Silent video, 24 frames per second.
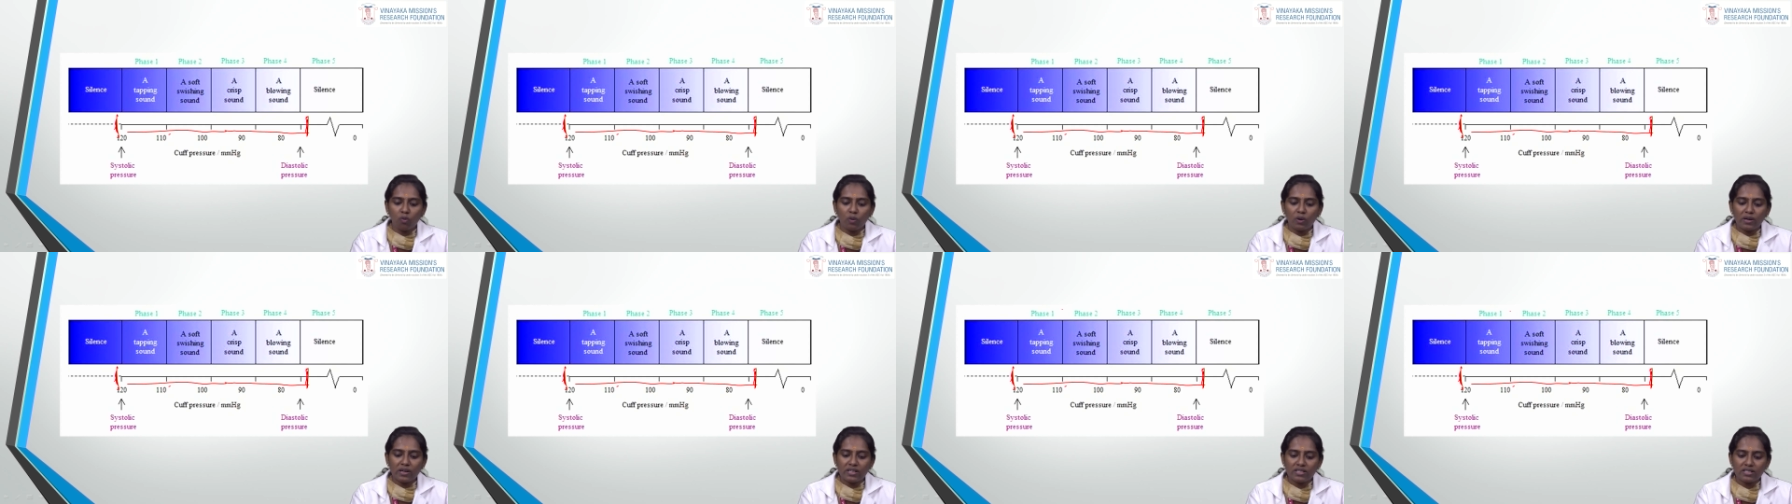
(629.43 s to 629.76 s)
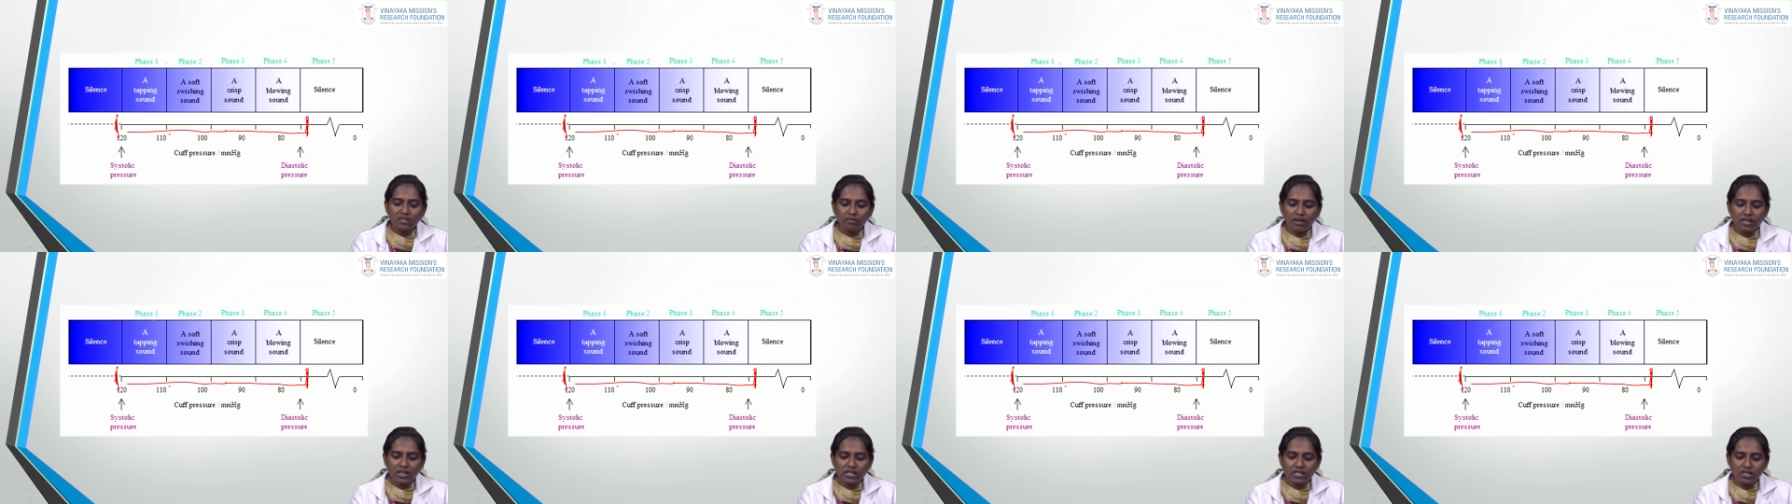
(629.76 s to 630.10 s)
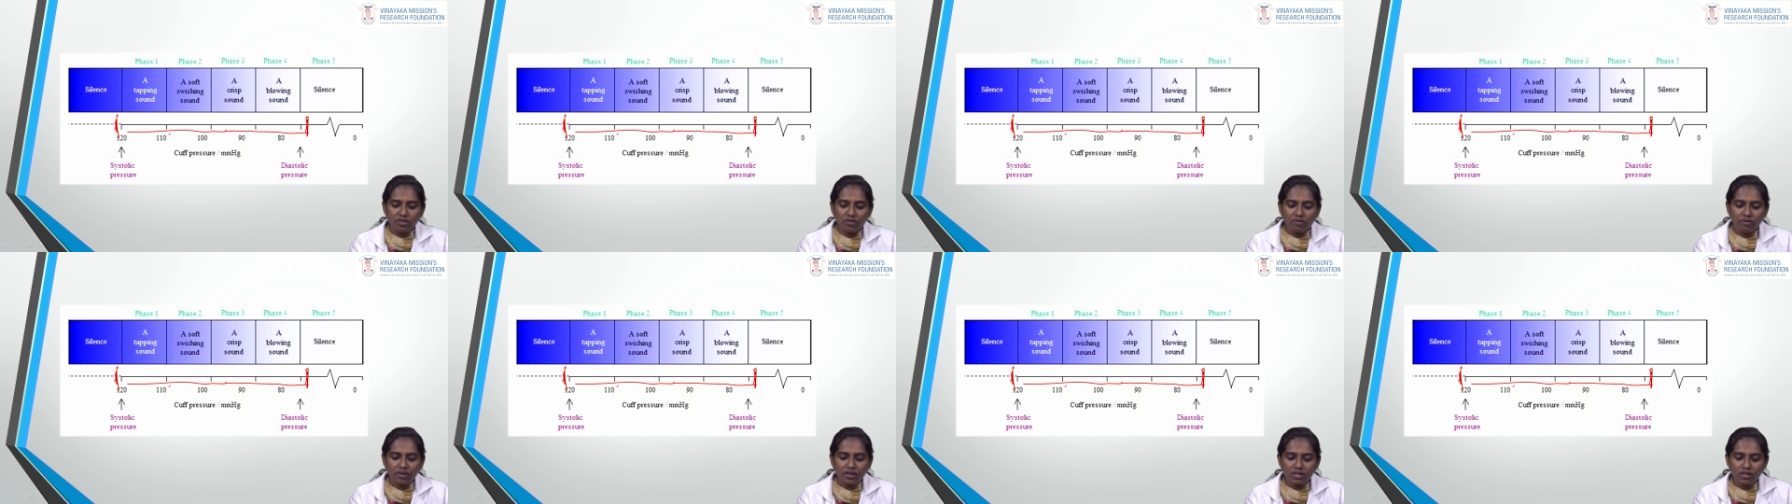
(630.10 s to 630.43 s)
What is the
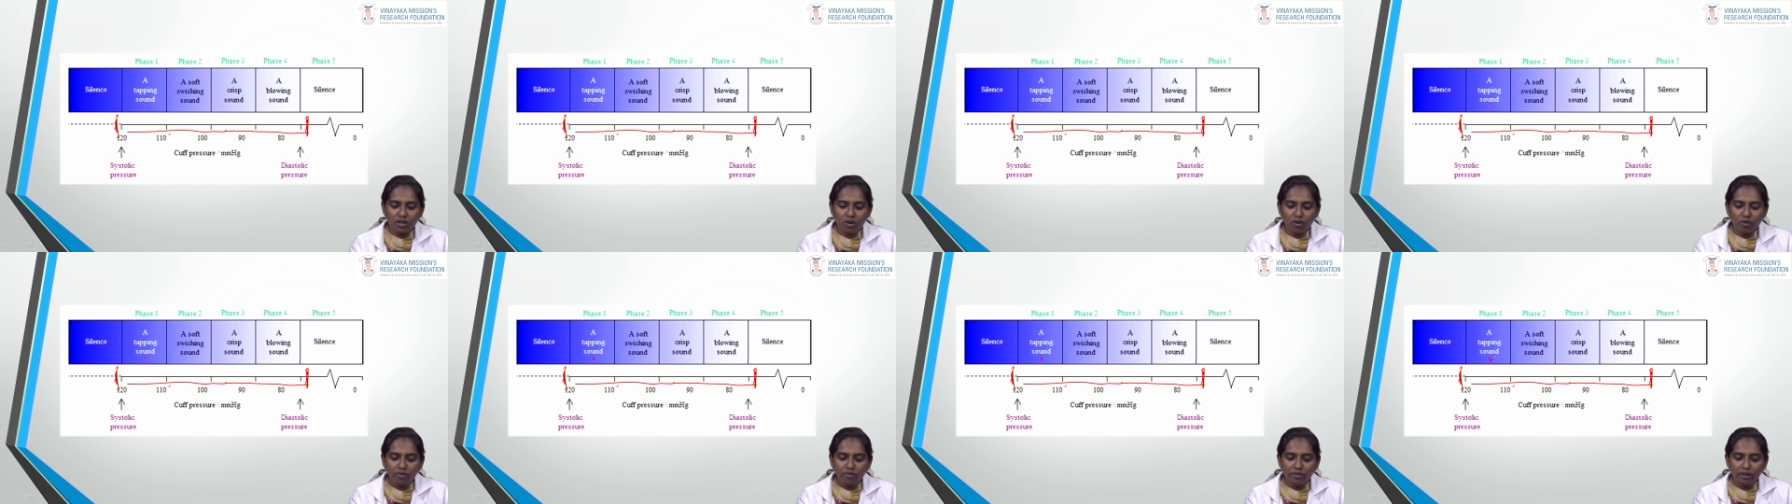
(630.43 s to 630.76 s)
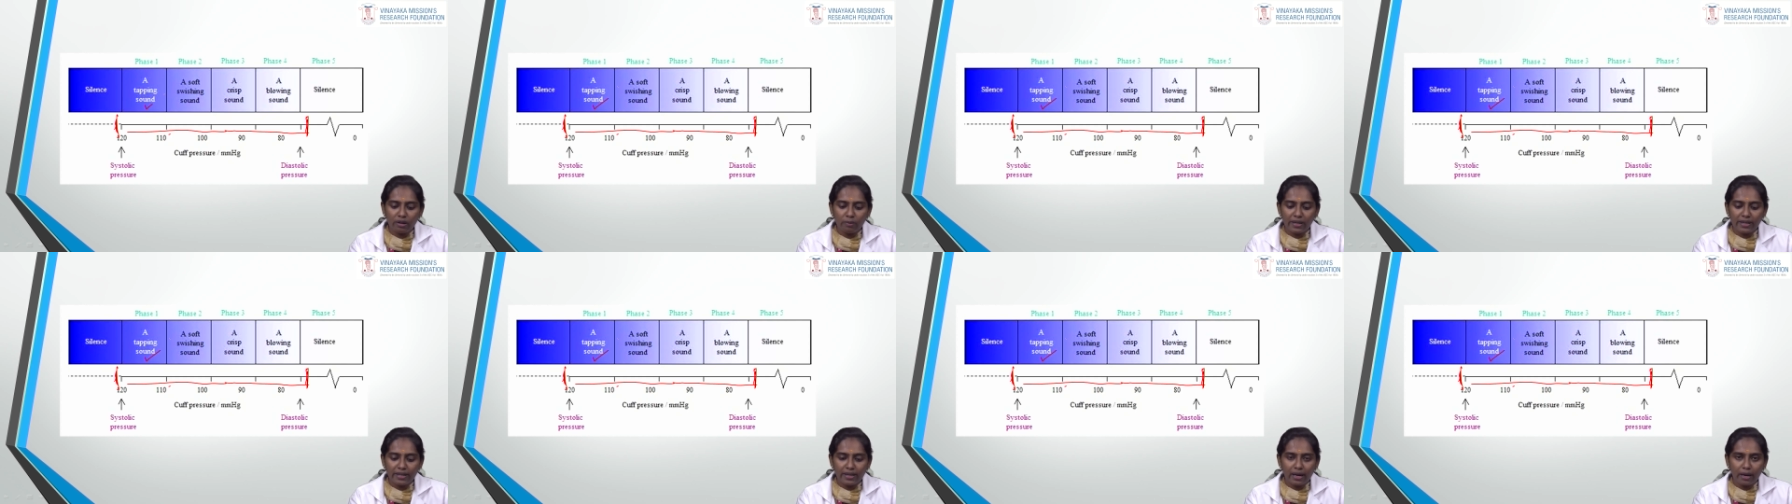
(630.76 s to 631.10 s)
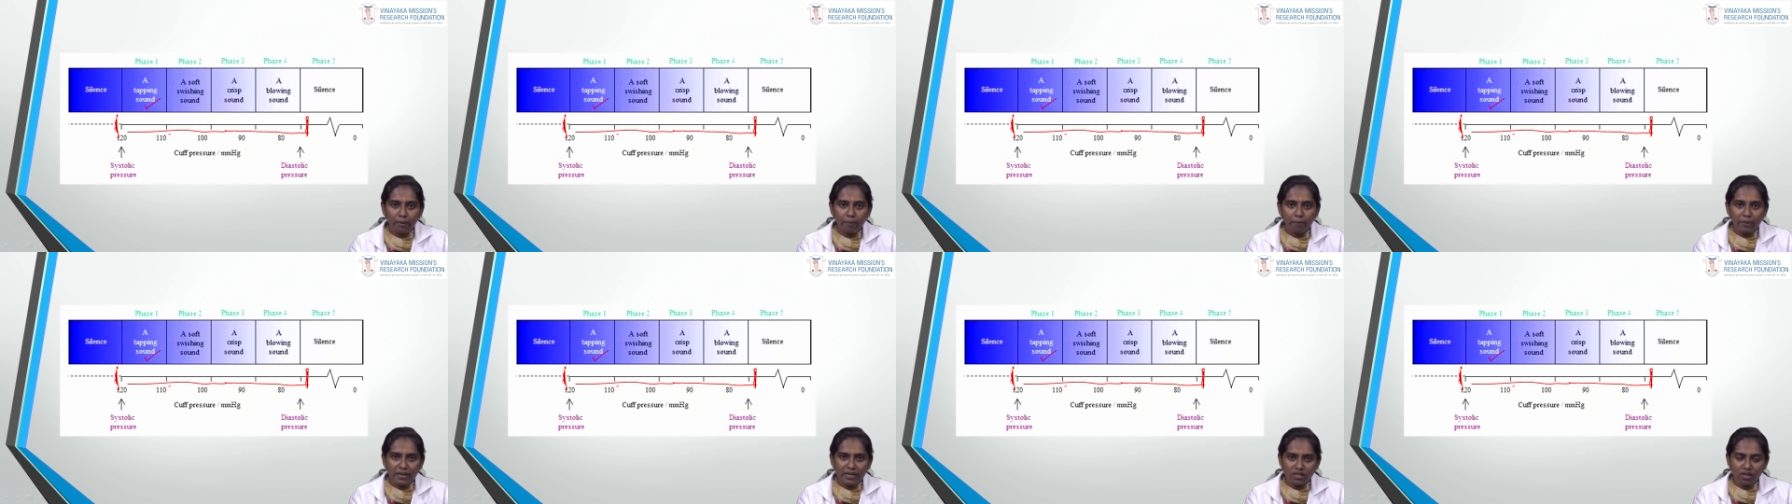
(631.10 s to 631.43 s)
first phase sound? Will be
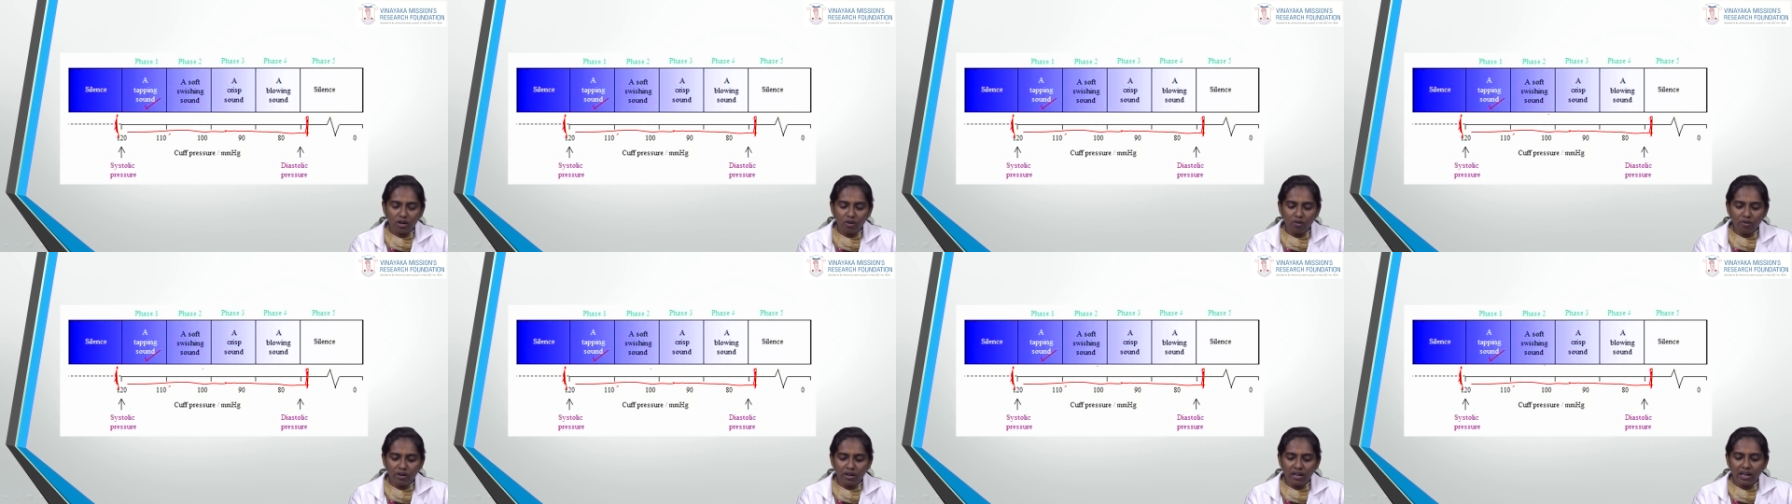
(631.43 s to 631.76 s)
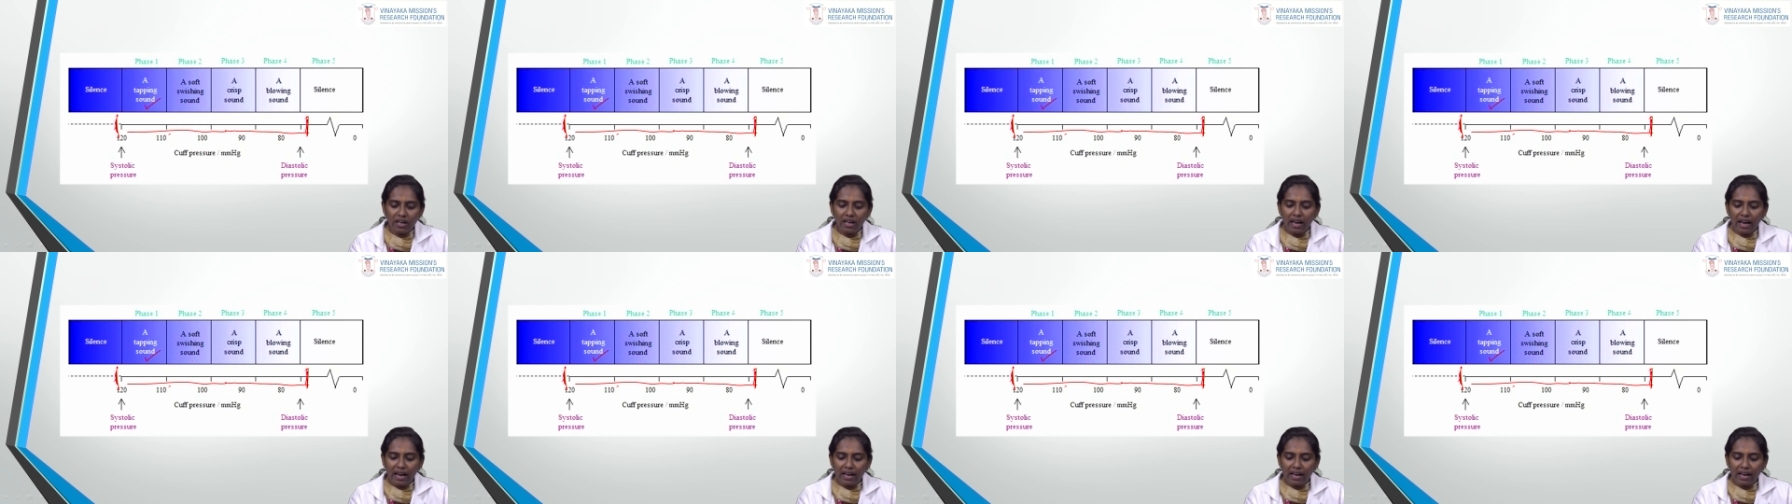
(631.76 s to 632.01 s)
tapping sound,